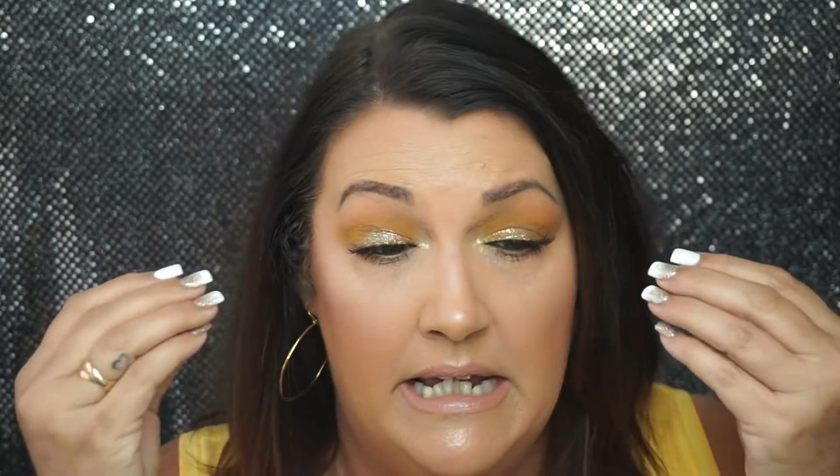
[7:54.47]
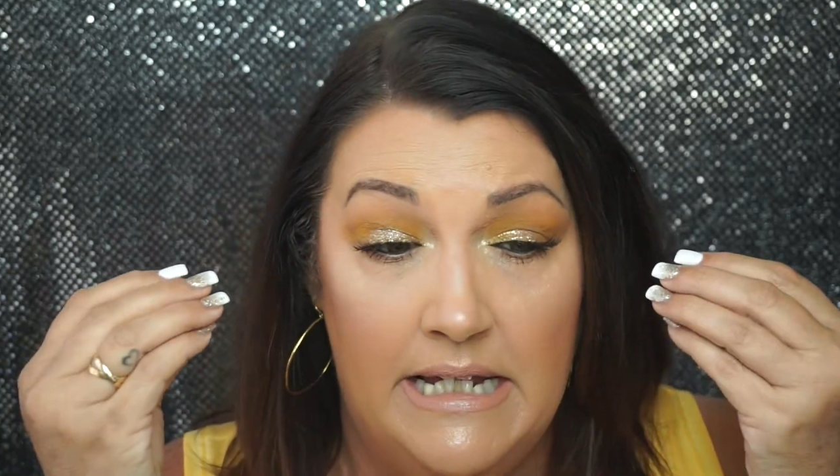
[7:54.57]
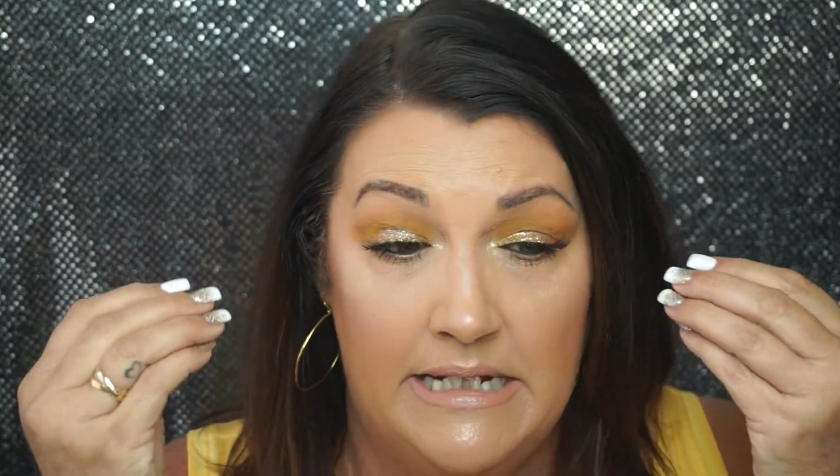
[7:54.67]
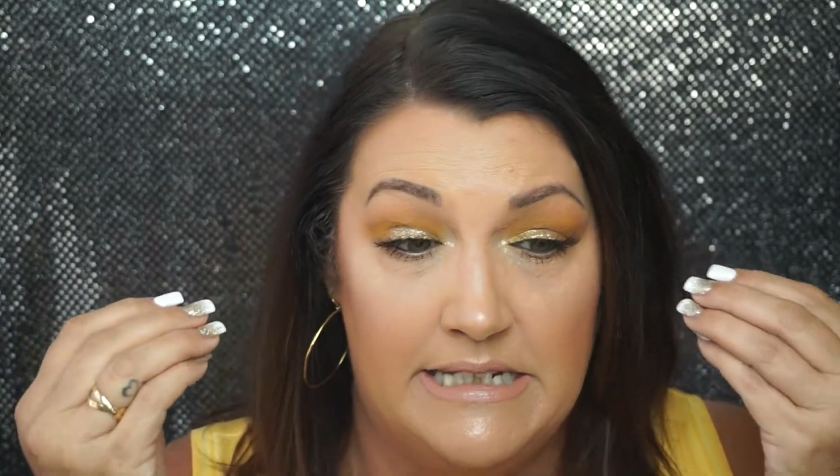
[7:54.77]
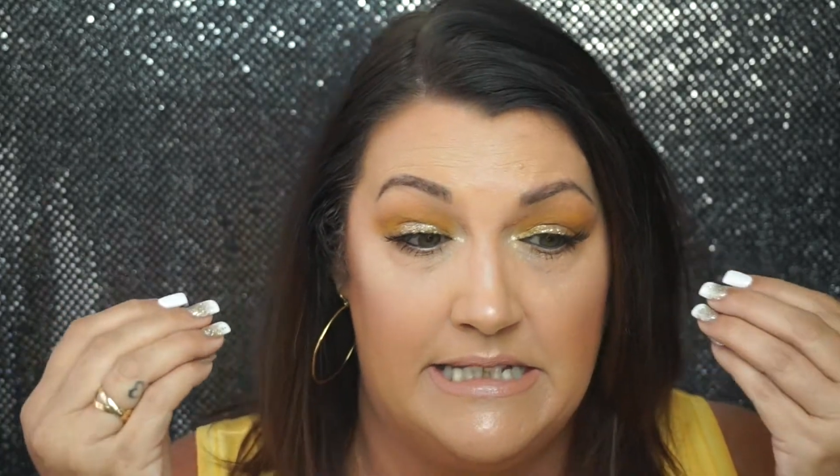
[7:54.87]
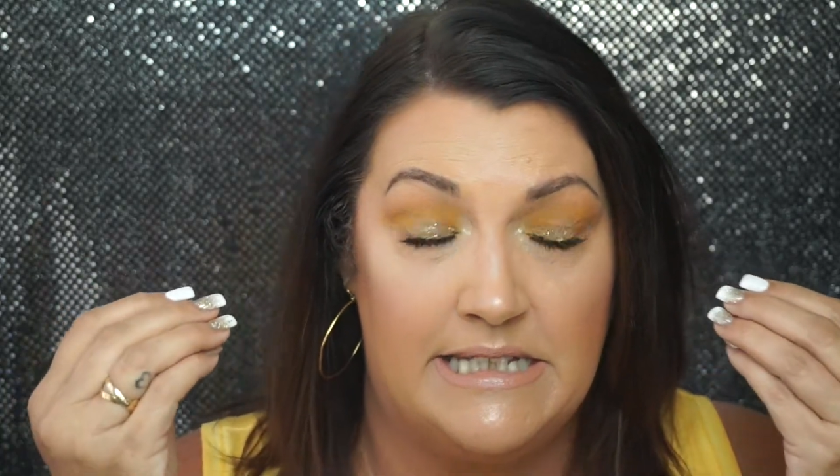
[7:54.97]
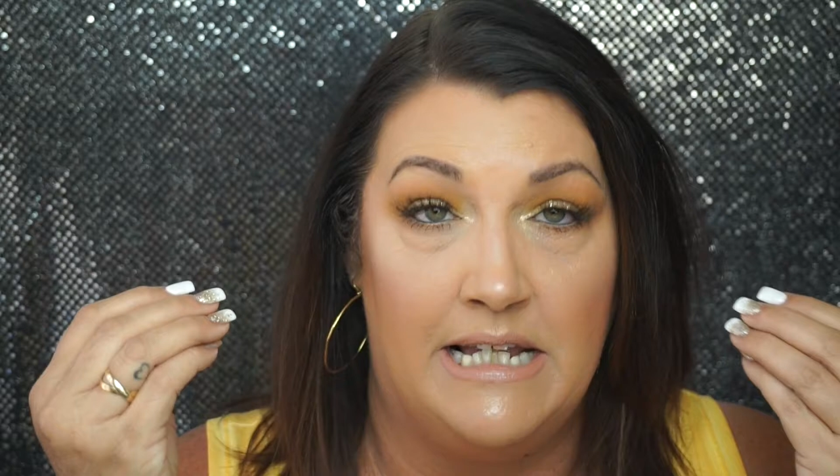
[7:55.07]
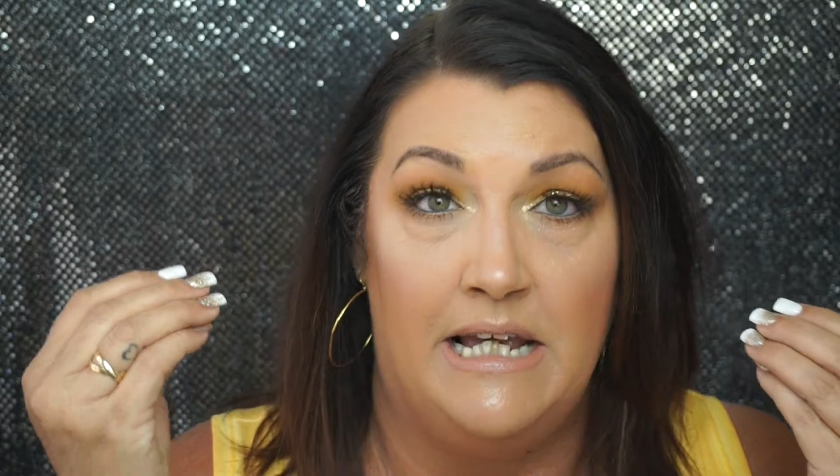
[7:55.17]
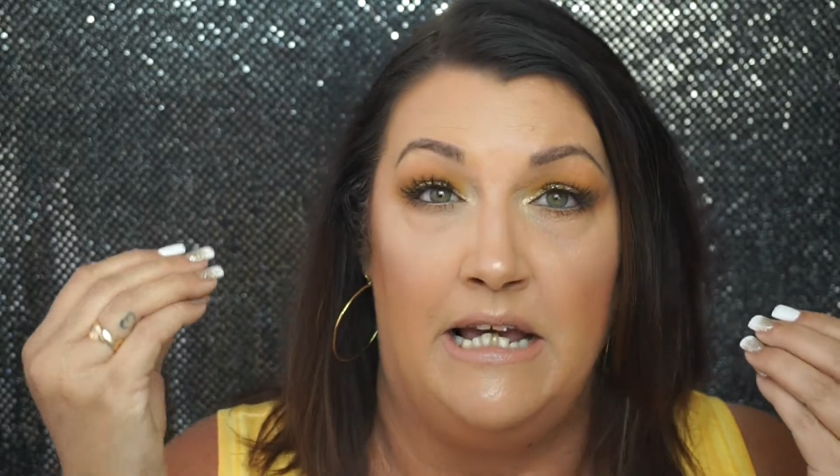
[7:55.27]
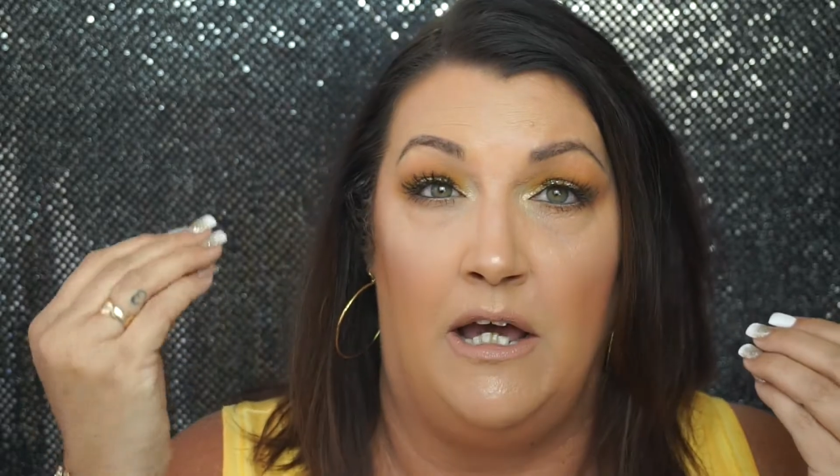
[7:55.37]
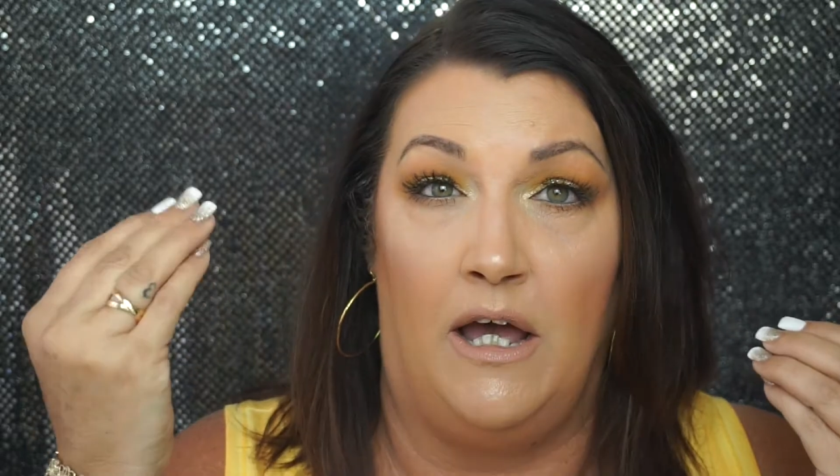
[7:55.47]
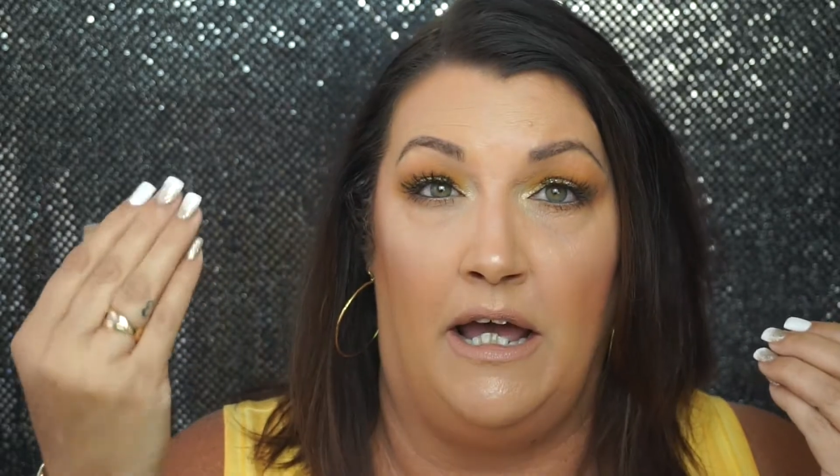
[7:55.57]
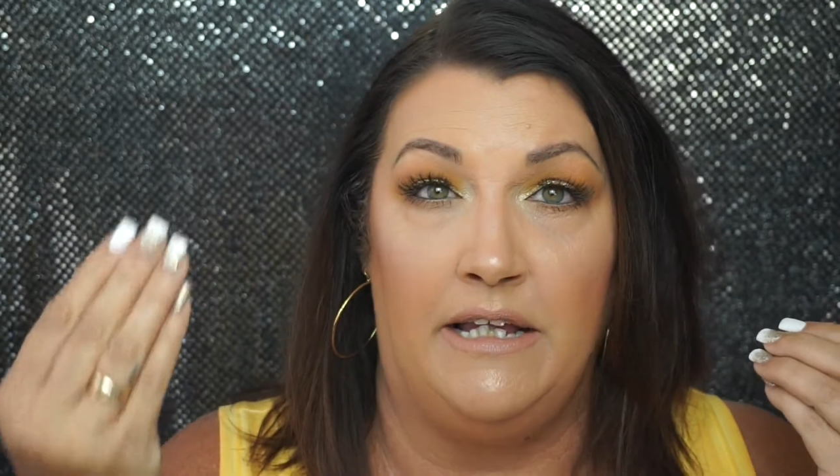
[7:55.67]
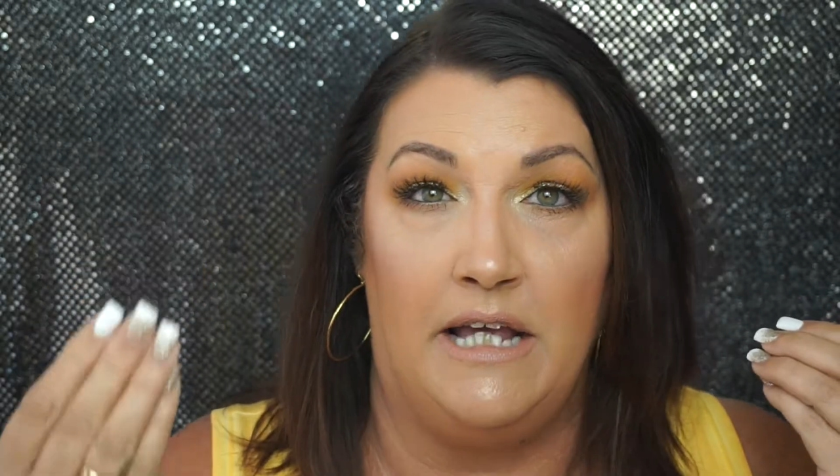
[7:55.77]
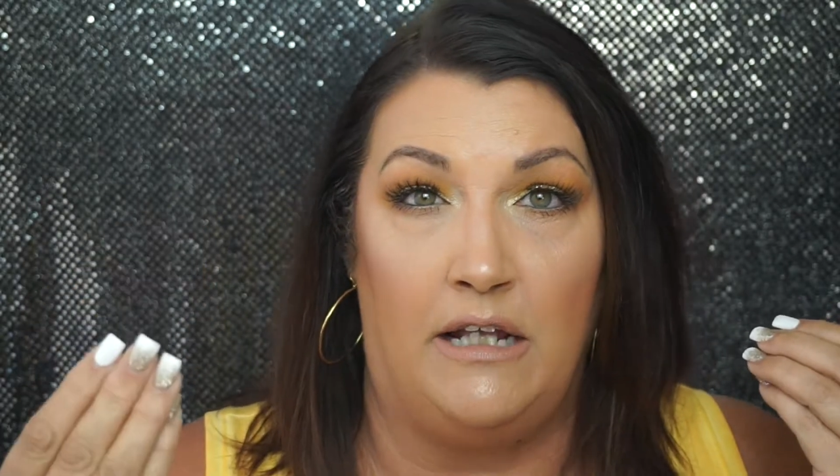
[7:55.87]
it's
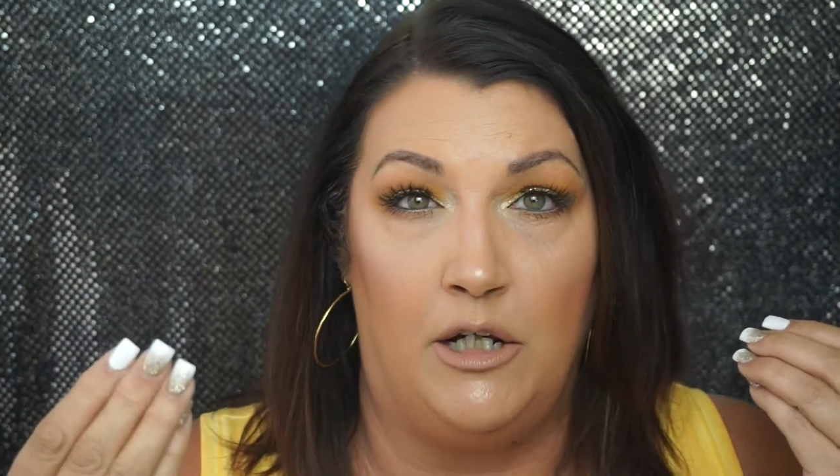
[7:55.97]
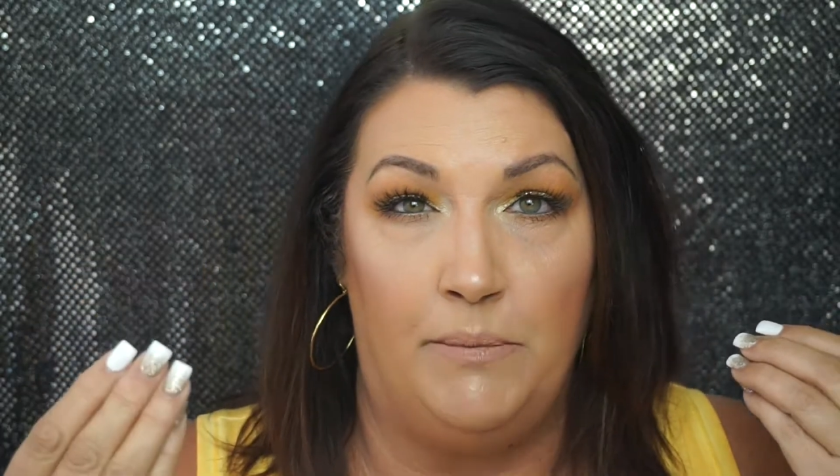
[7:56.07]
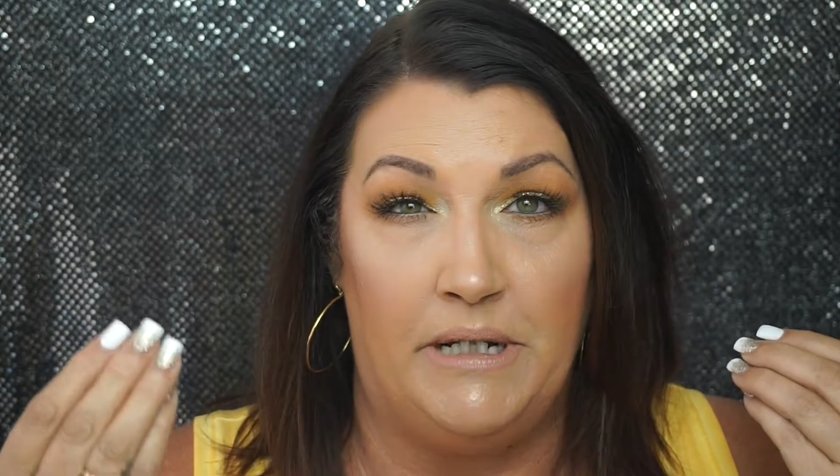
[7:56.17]
a yellow,